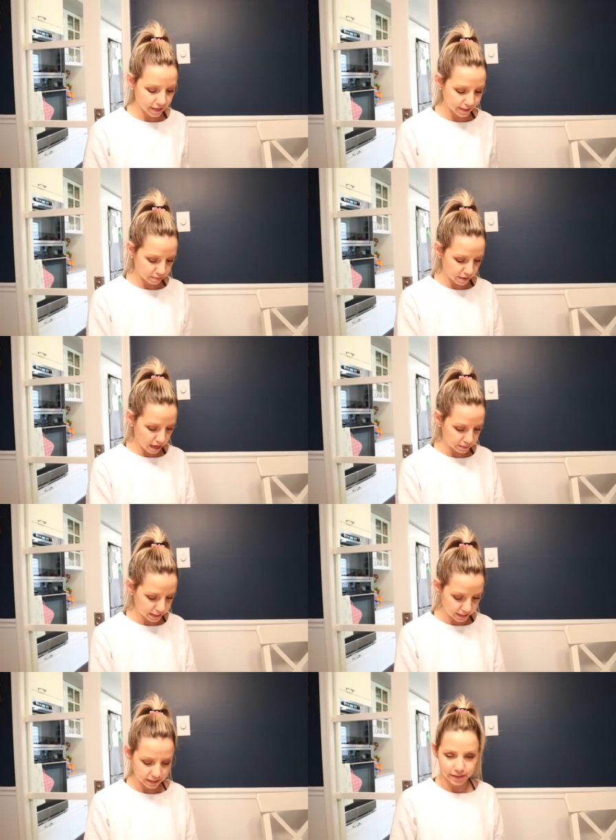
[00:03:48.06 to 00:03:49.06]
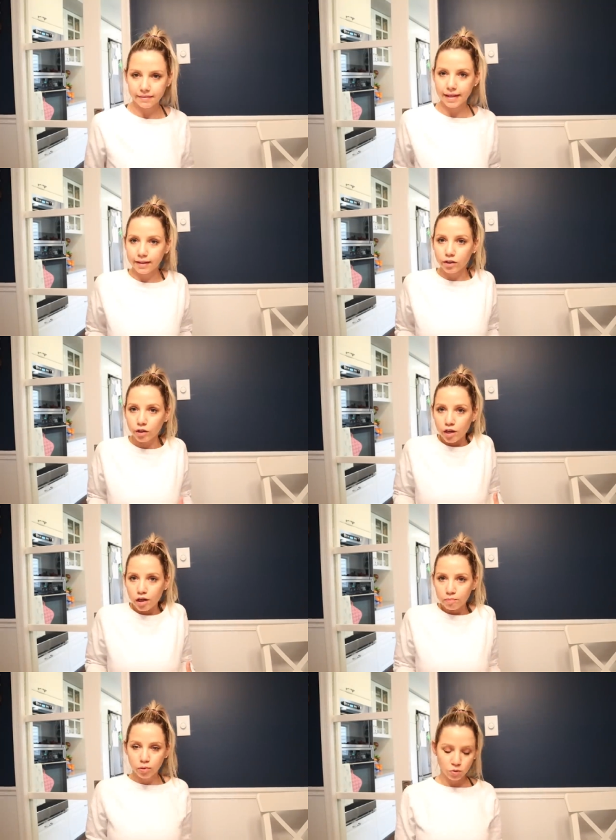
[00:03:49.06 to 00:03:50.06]
us moms that still have that little
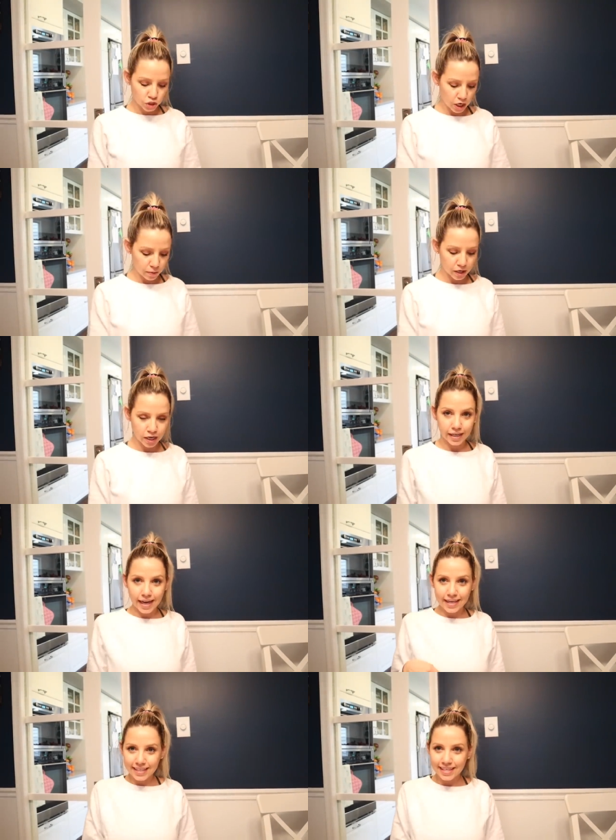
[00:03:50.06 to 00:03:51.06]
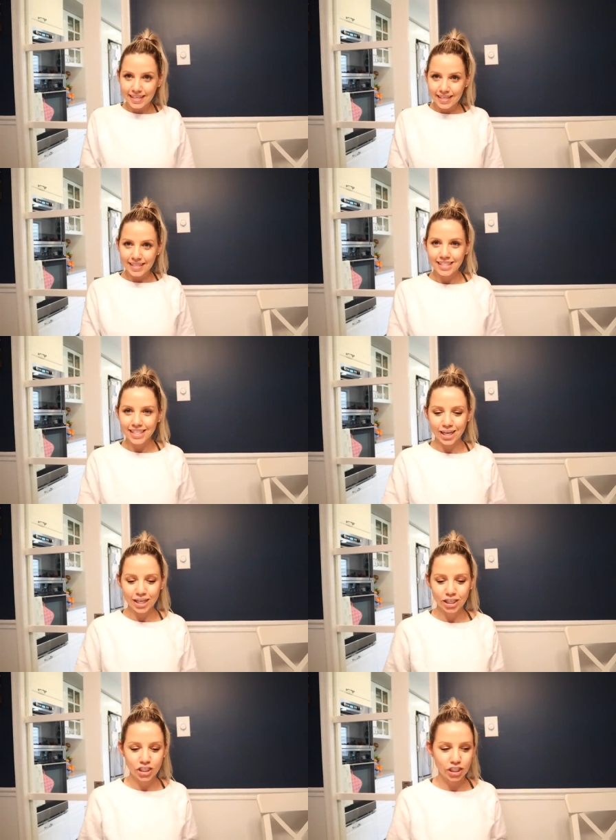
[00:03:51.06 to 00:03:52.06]
pooch going on, kind of tuck
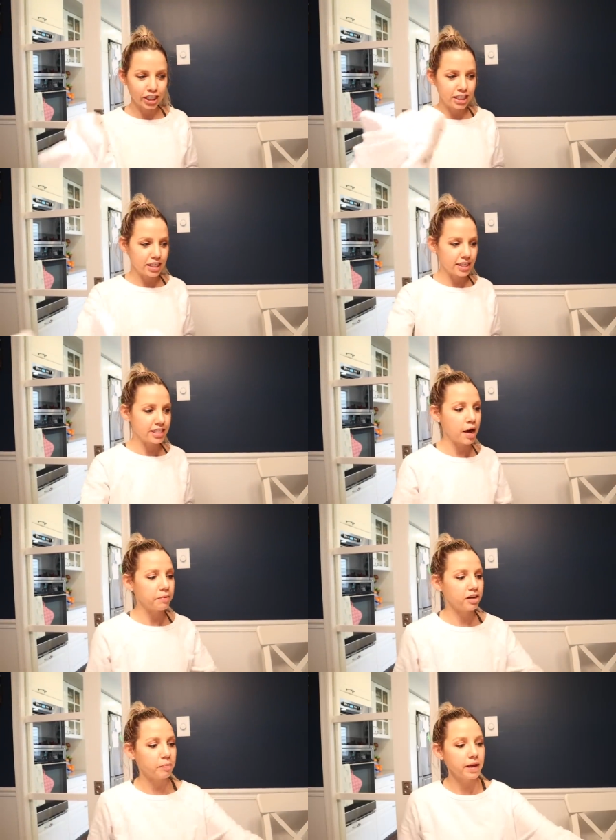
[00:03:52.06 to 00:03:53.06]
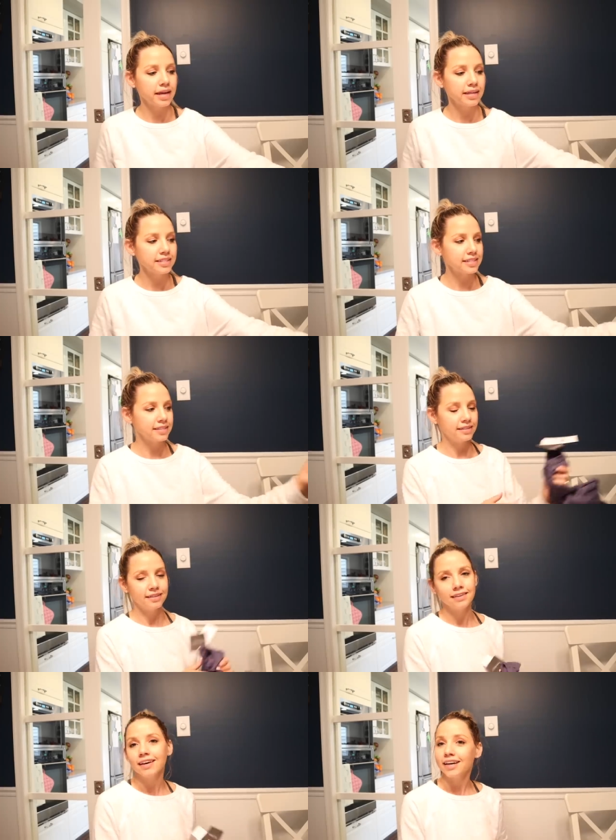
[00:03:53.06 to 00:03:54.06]
your shirt into the top of your pants.
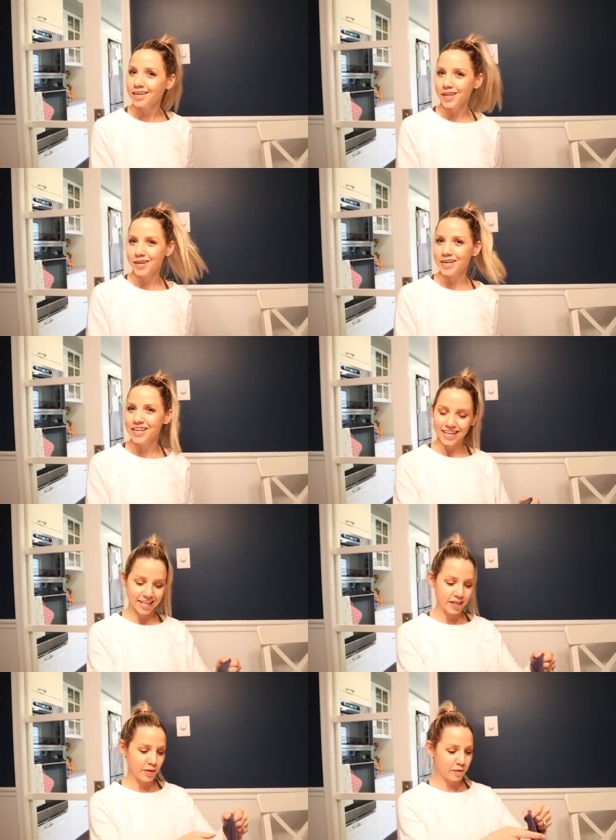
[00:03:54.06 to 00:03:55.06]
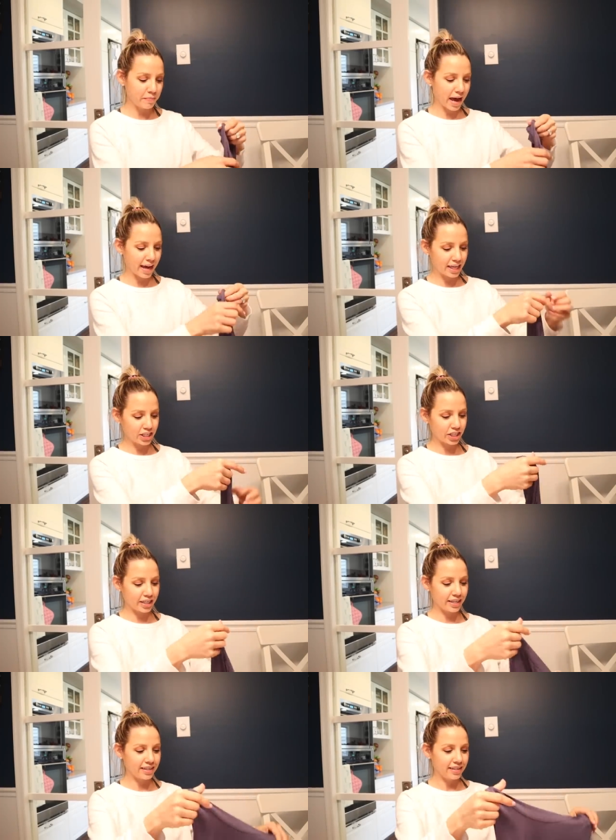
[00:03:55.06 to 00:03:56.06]
Another cute baggy
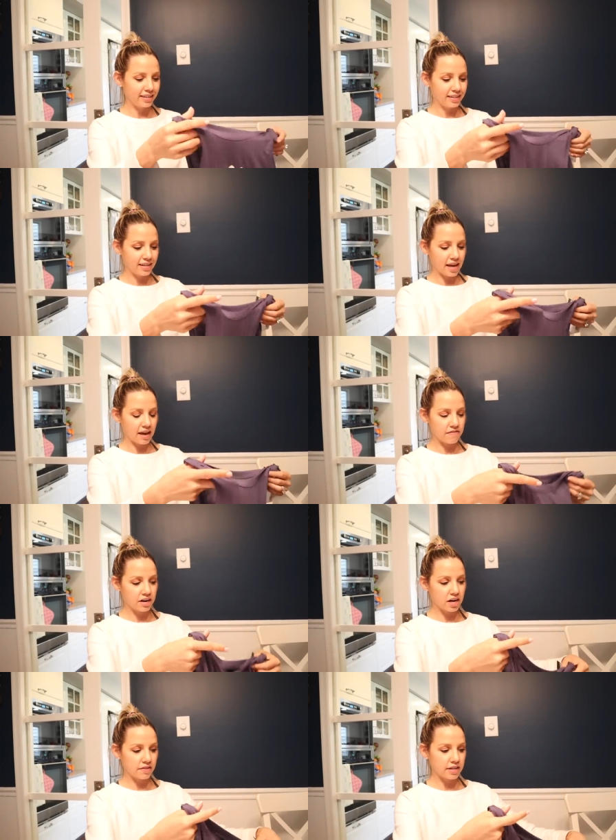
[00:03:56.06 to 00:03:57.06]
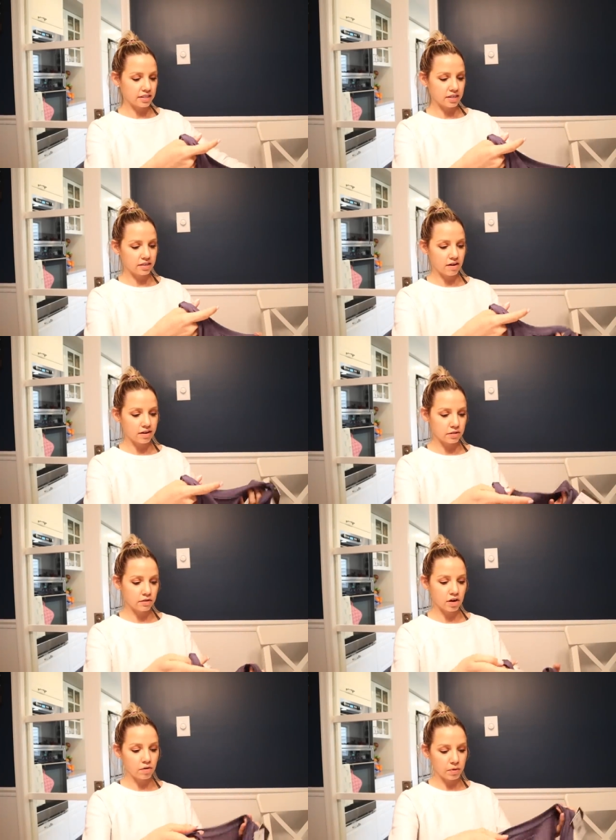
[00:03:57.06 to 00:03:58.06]
shirt. I figured this could
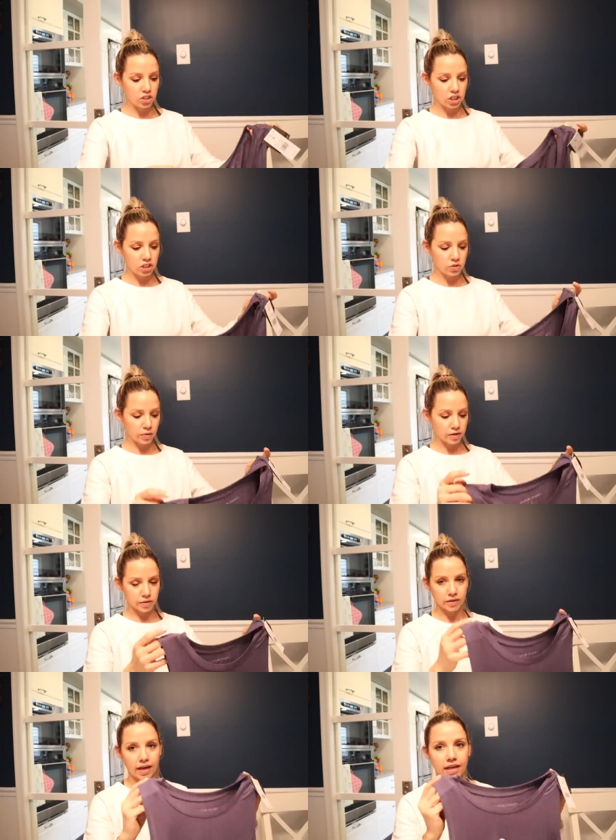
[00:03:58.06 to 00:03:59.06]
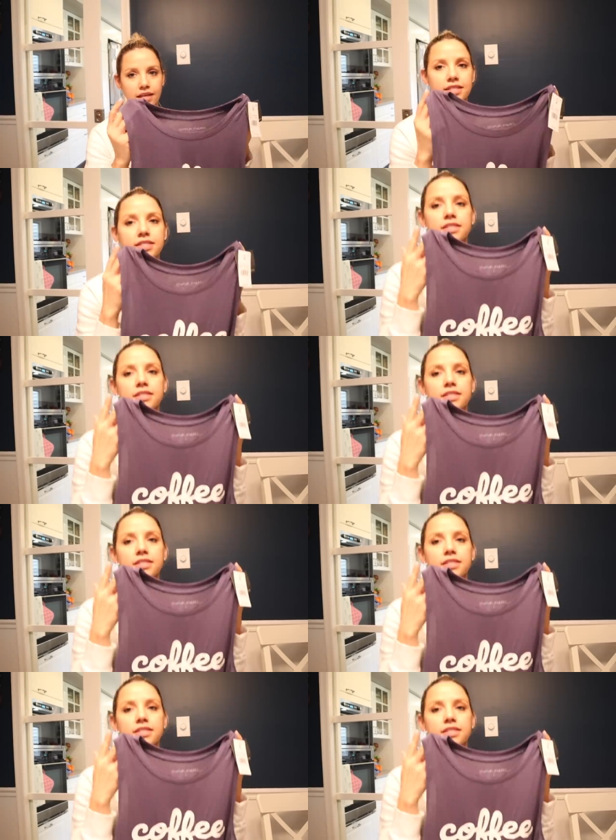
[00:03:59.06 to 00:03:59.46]
also go with jean shorts or leggings.